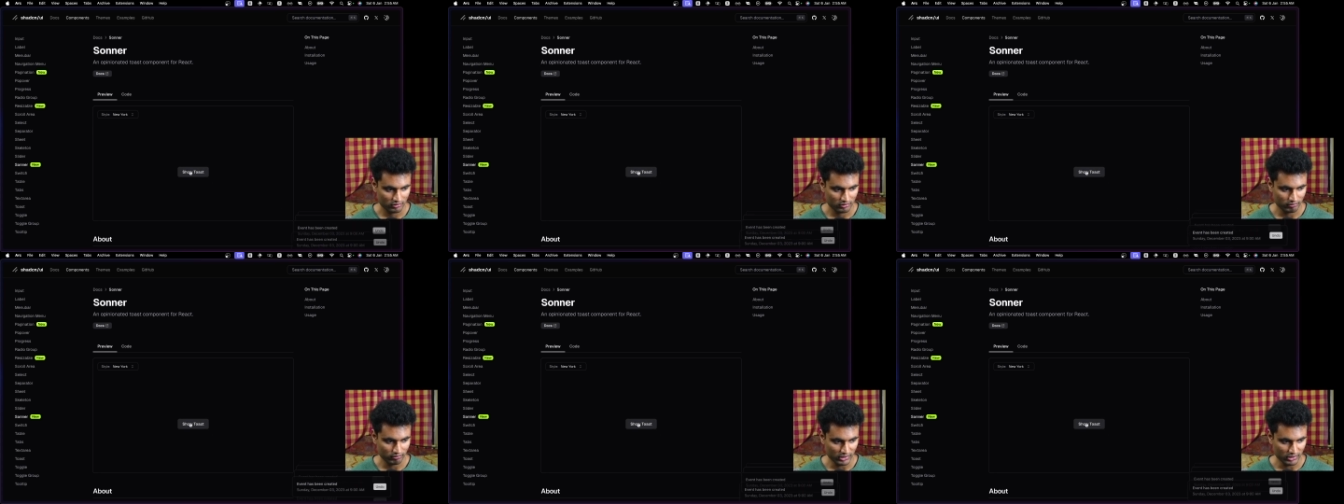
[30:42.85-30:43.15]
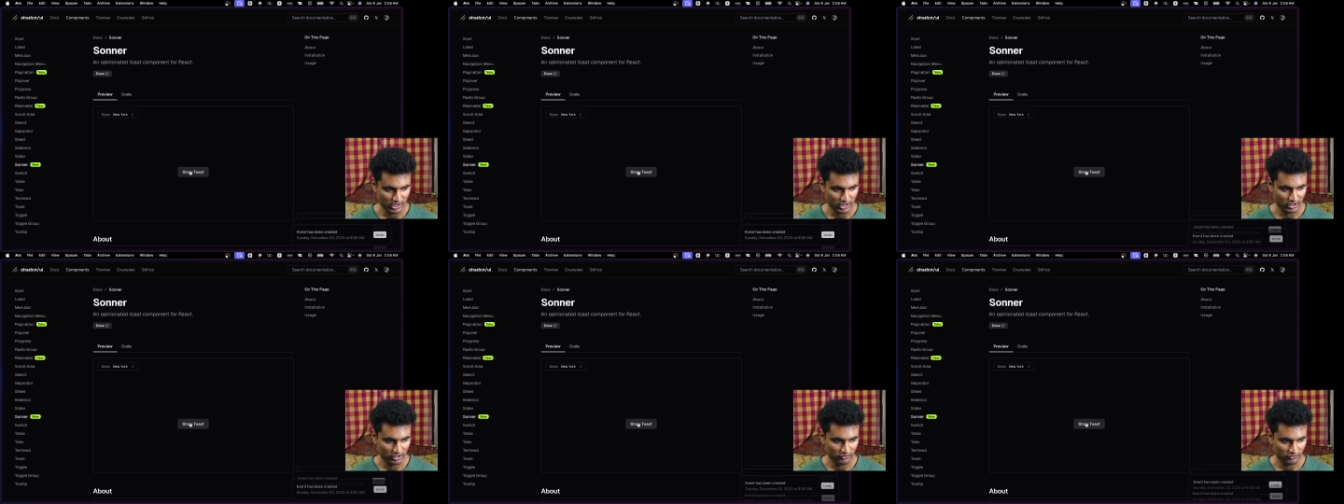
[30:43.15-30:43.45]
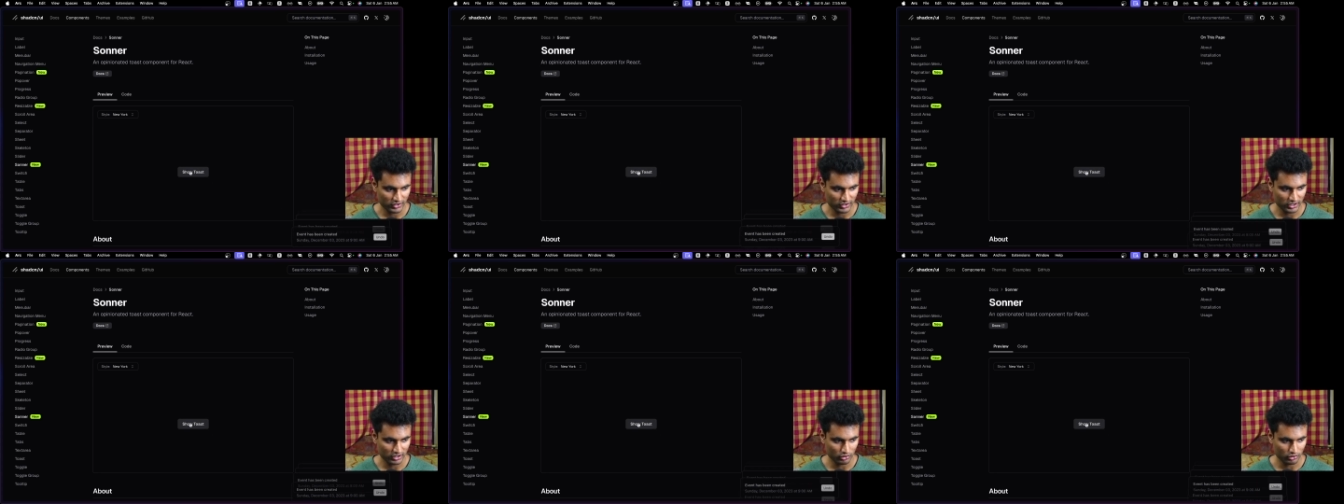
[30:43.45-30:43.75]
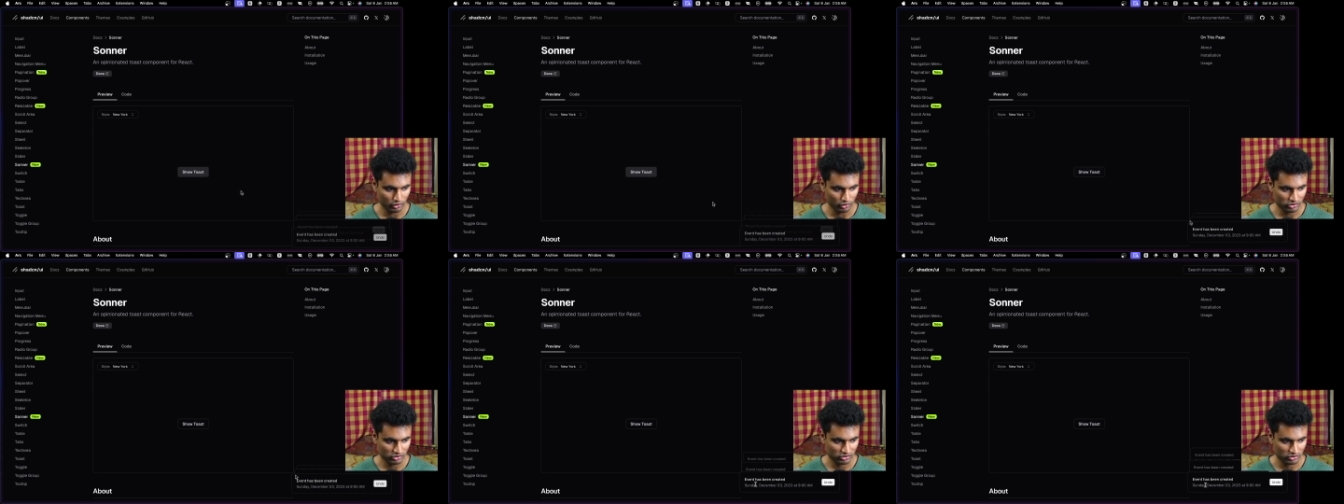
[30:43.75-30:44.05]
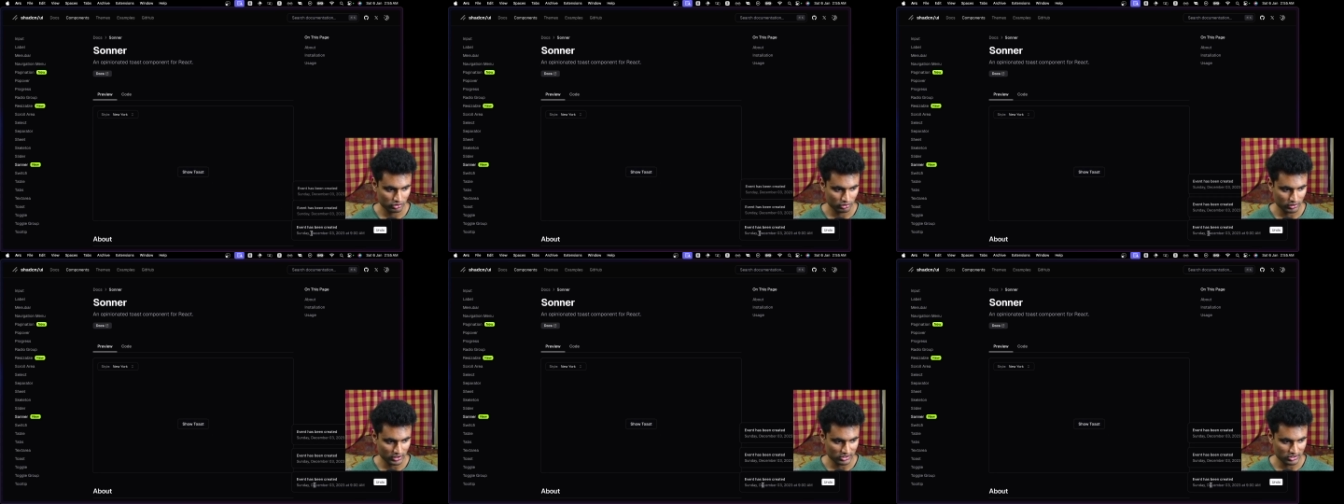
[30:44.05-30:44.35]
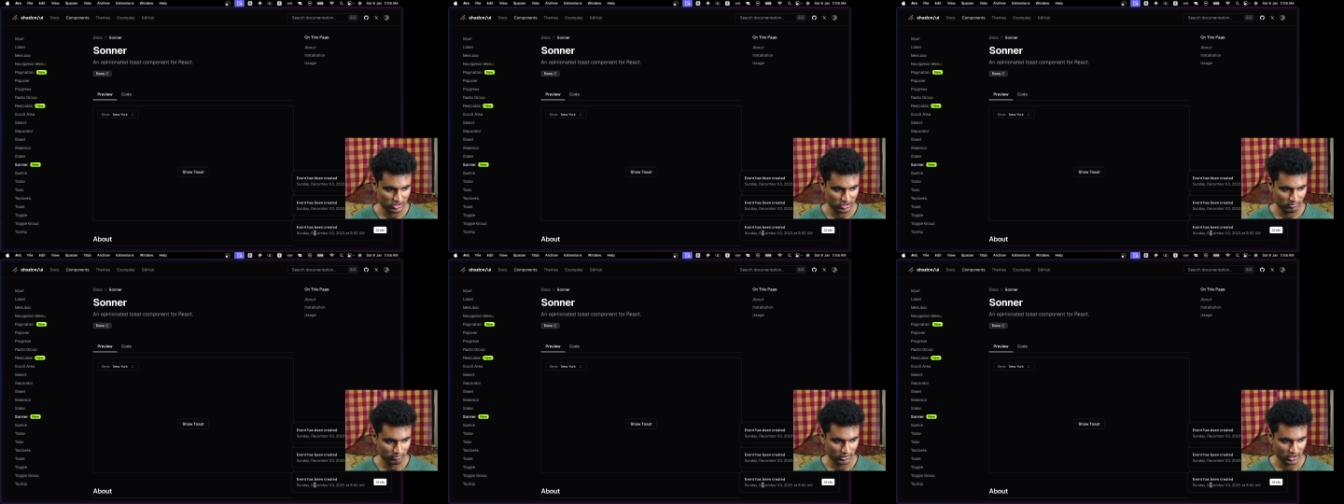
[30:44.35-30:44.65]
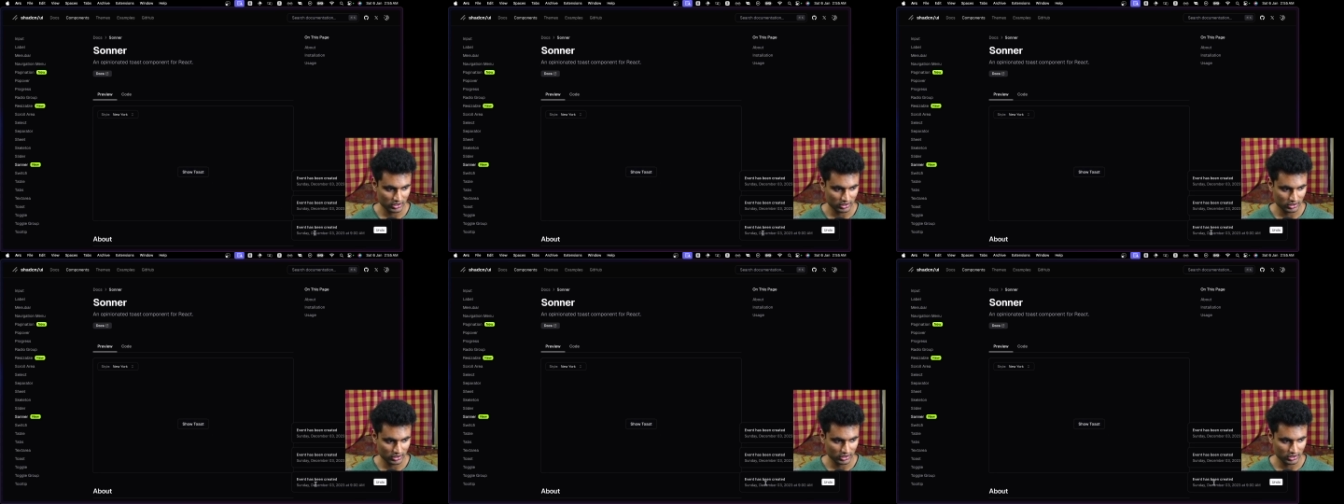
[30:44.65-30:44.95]
many different toasts, you can simply
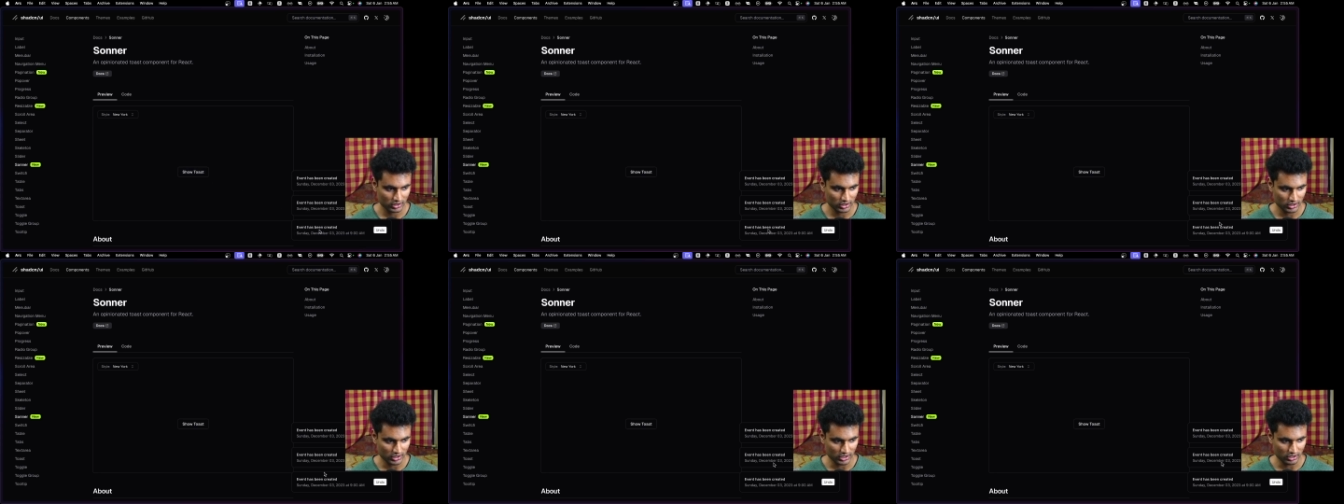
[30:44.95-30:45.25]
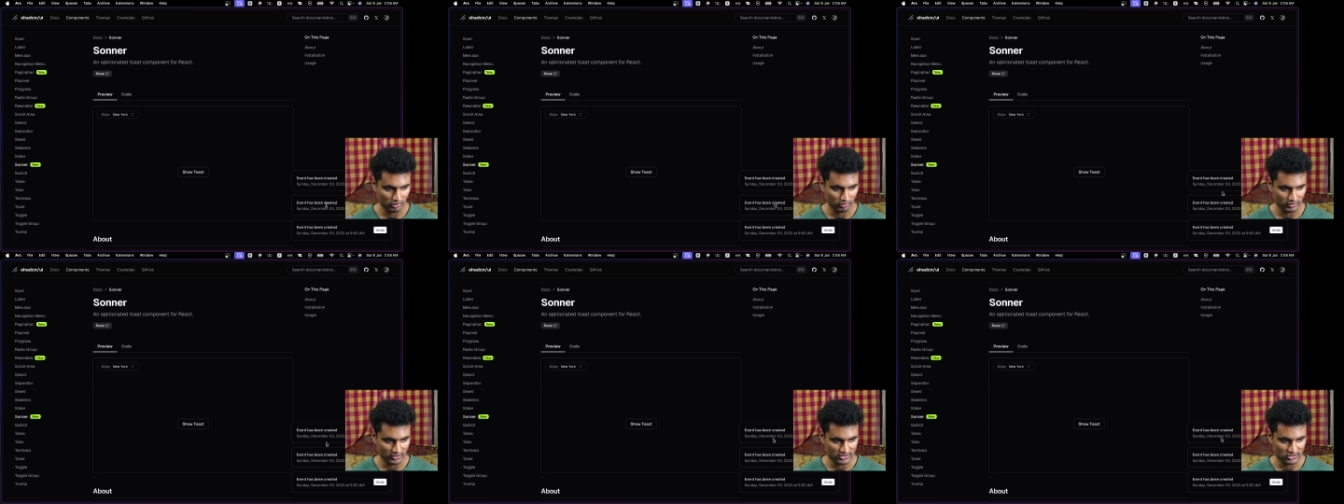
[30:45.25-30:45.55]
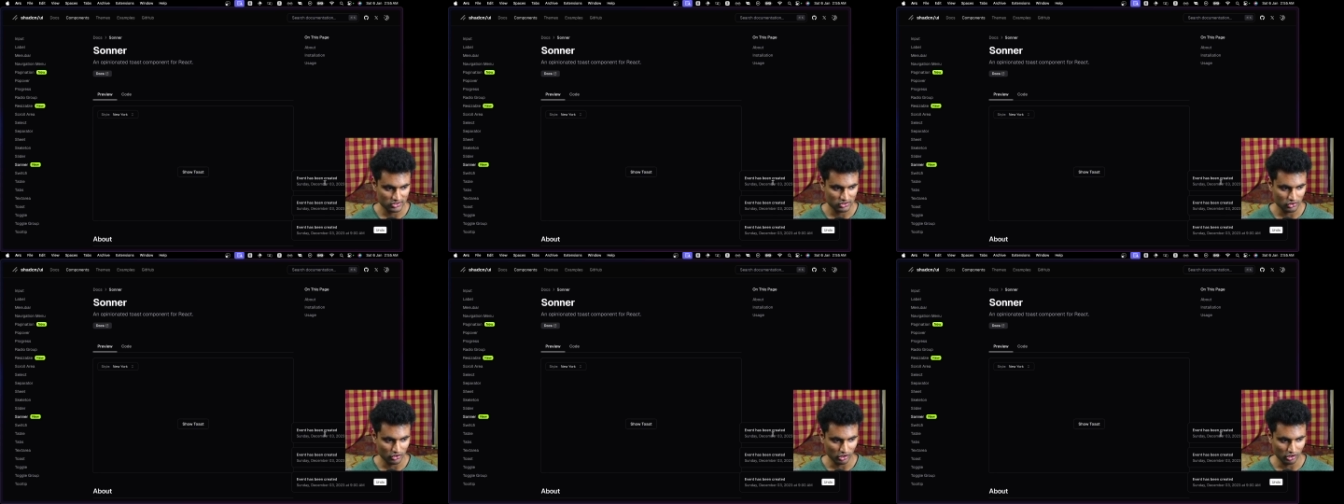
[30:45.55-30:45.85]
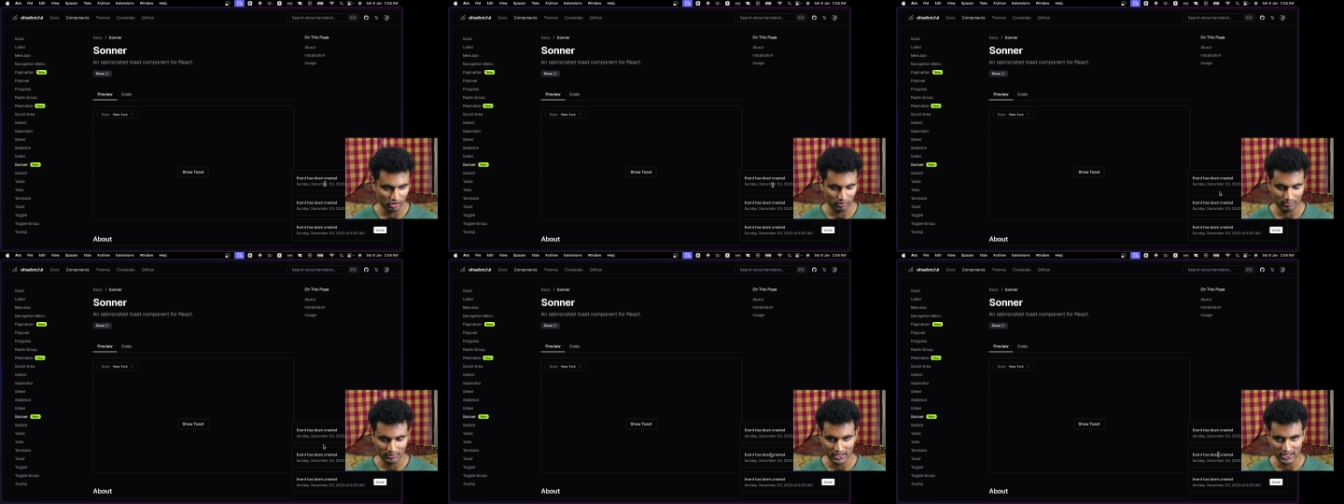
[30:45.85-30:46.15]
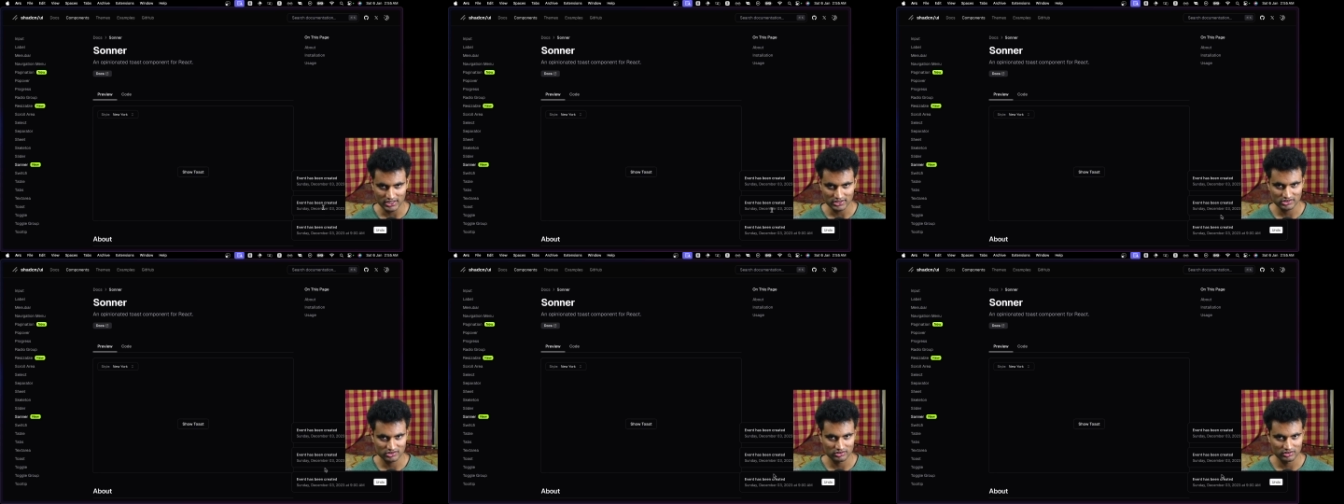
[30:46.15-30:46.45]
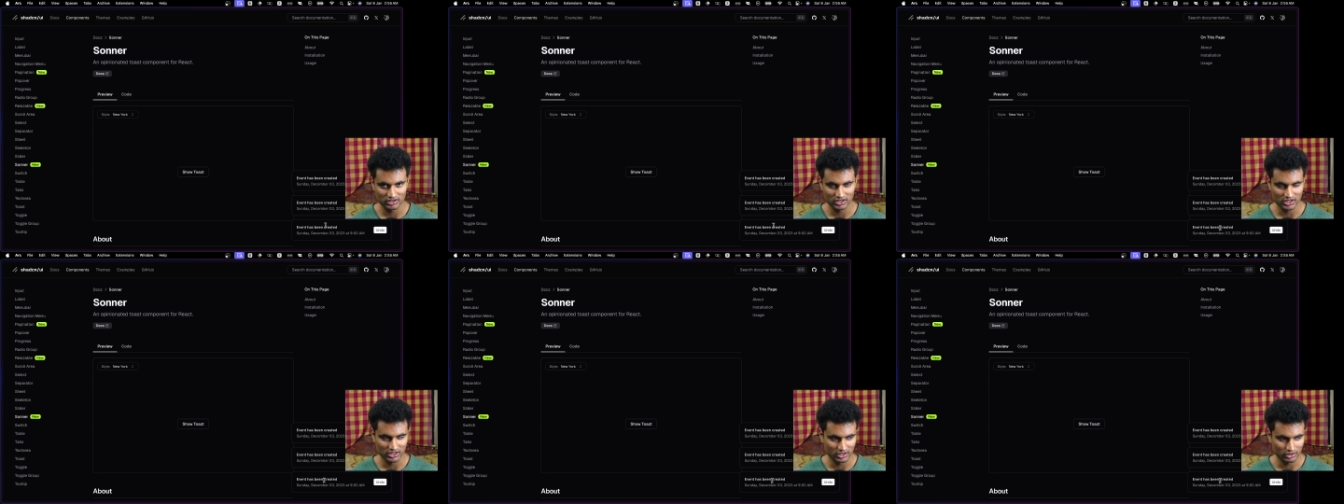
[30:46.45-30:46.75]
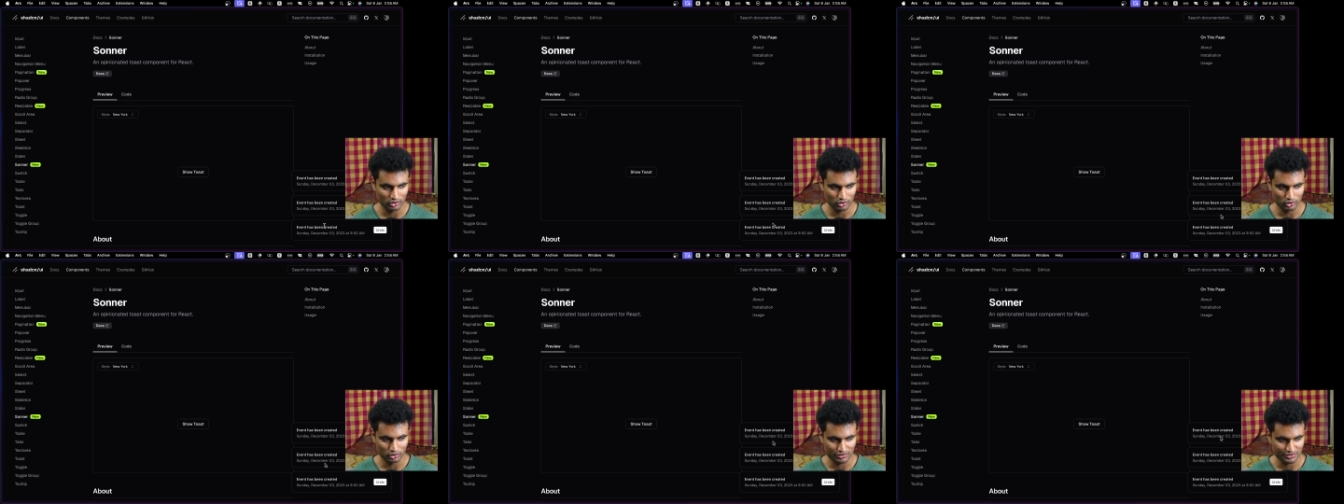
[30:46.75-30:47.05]
click here and you can see all past 3
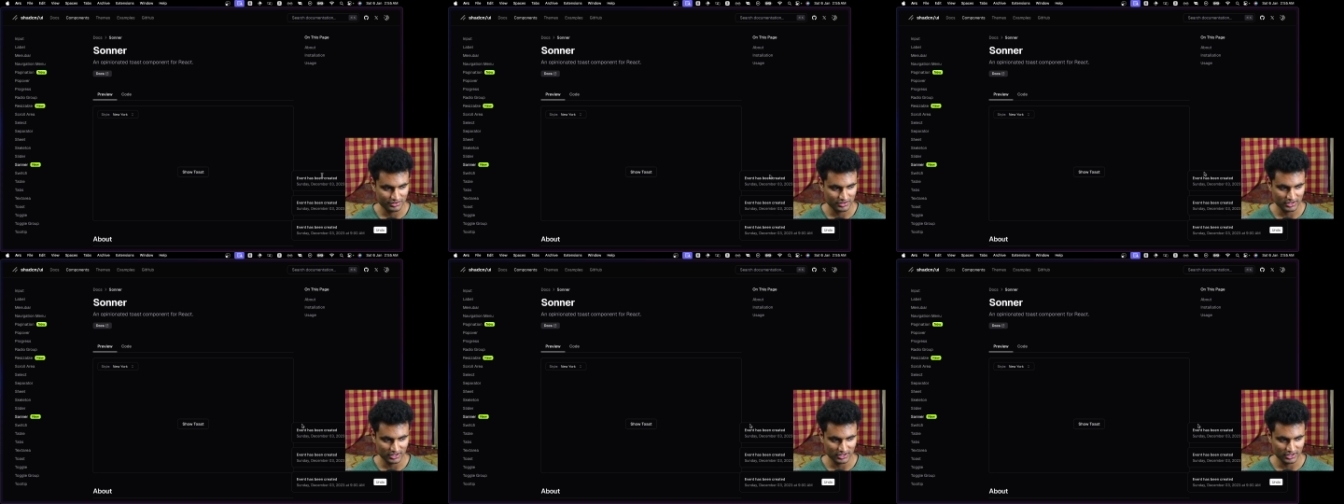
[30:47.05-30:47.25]
toasts,